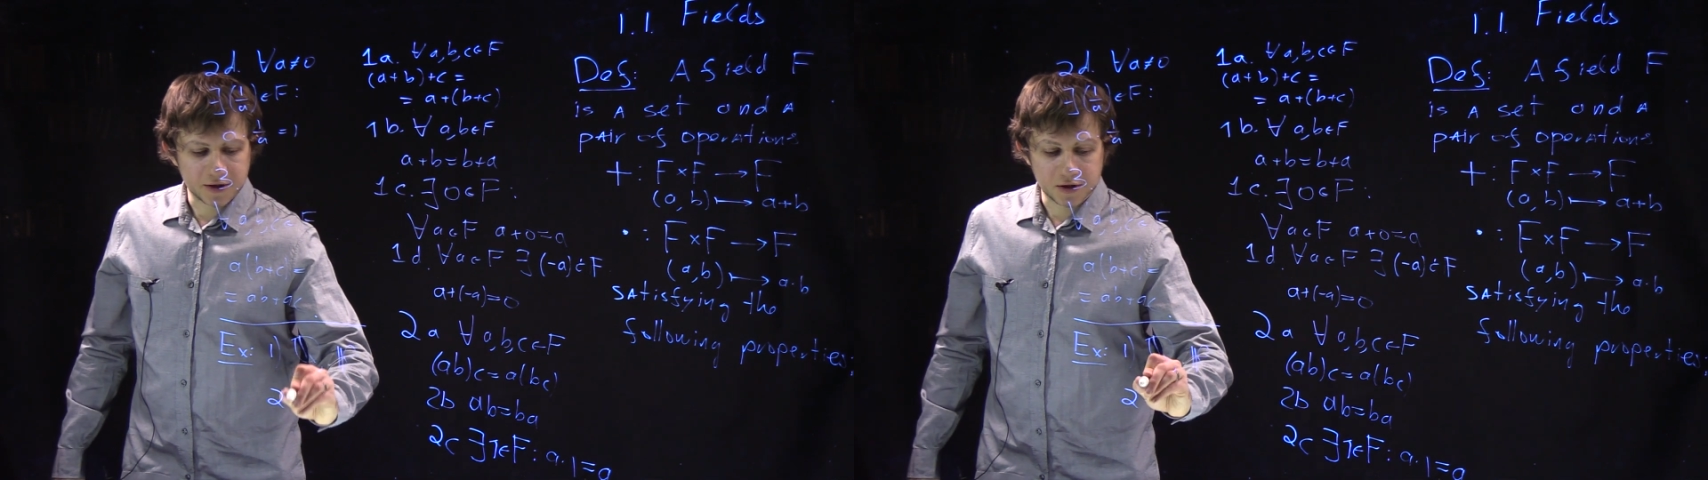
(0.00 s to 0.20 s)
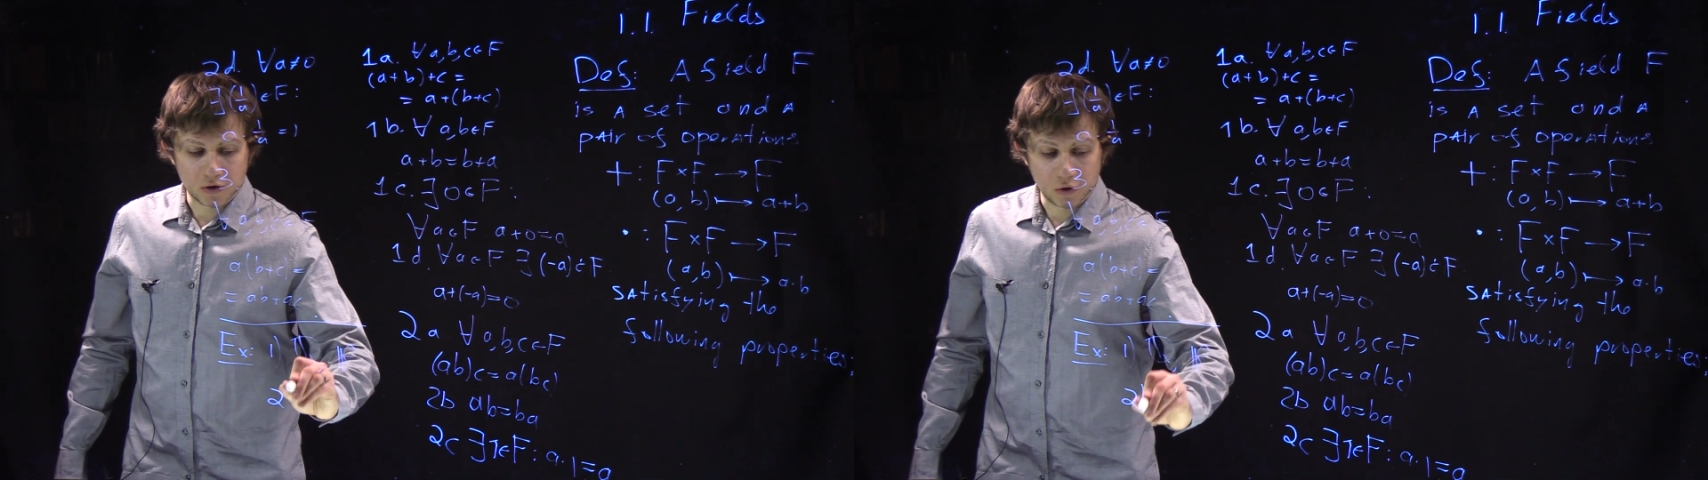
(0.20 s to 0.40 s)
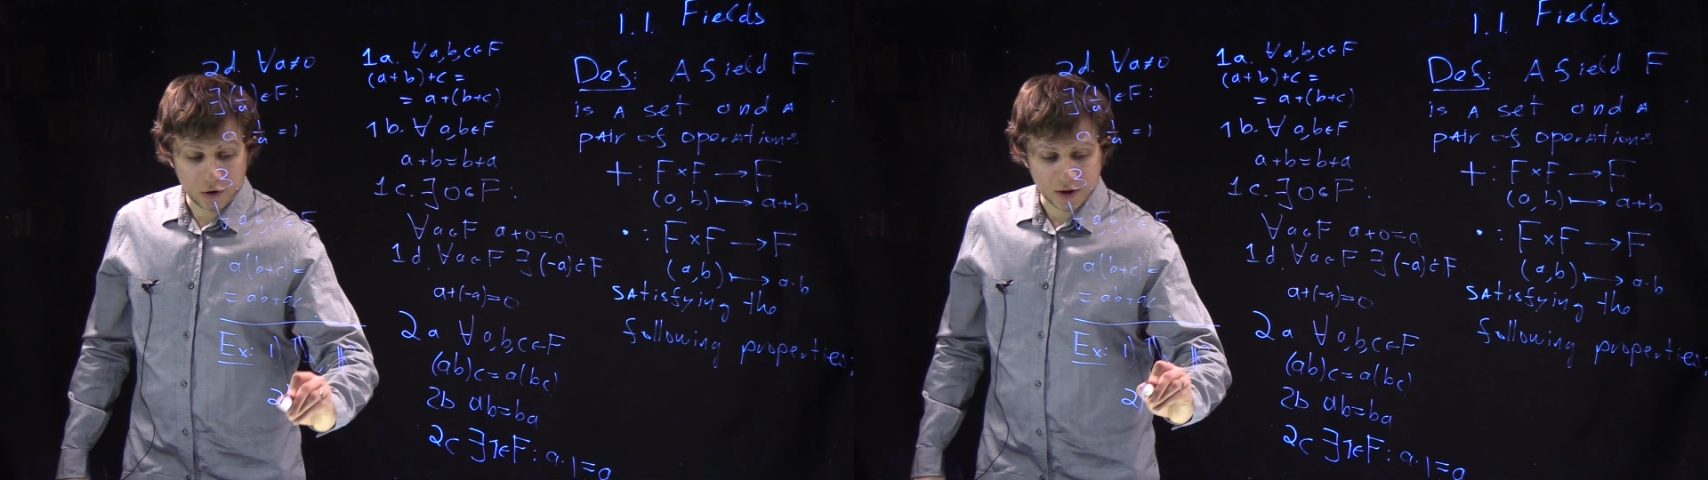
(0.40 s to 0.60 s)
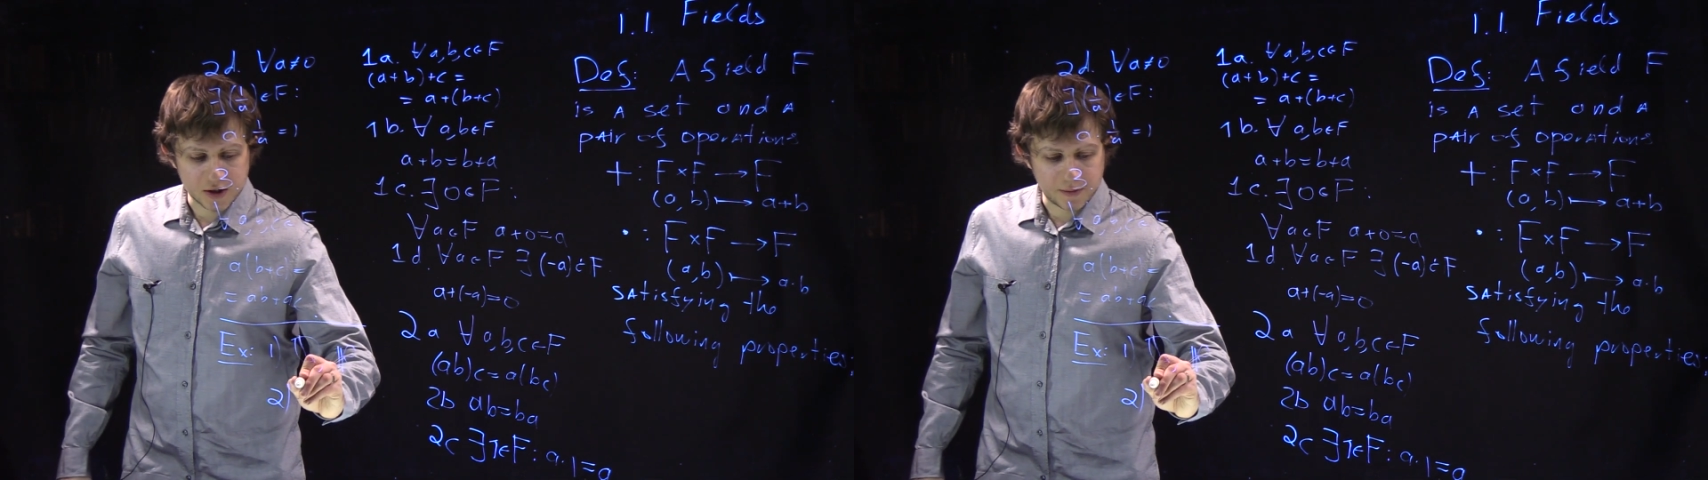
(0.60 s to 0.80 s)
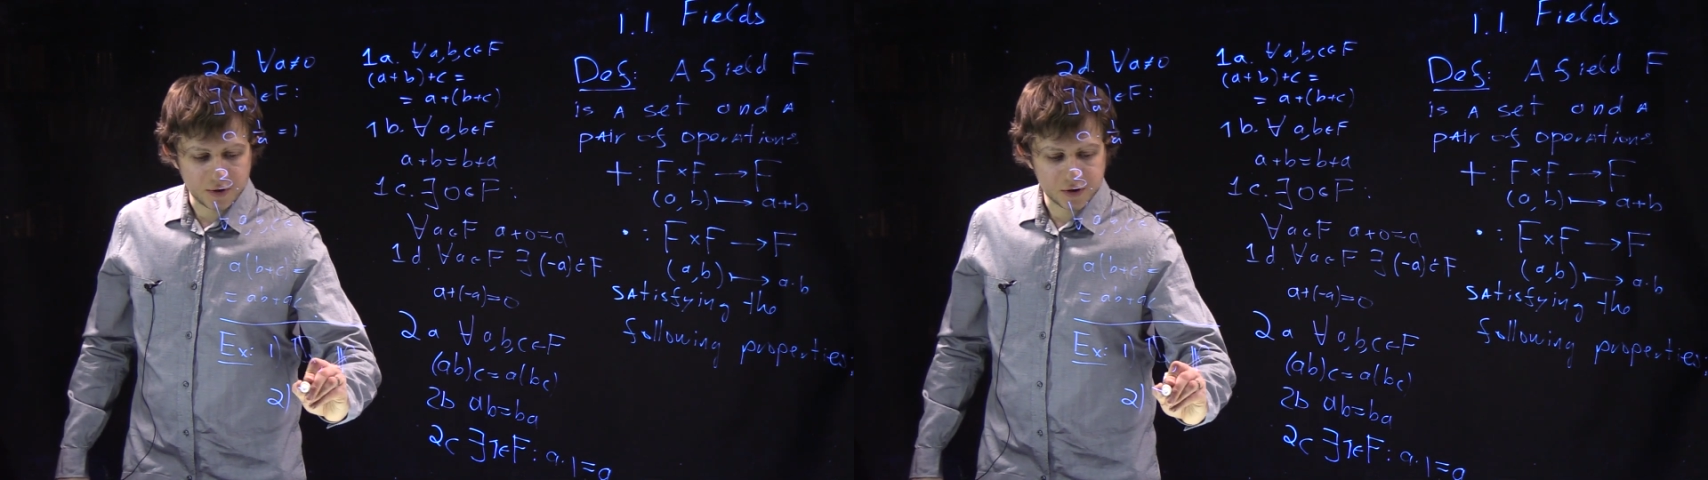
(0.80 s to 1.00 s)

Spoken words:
is a non-example,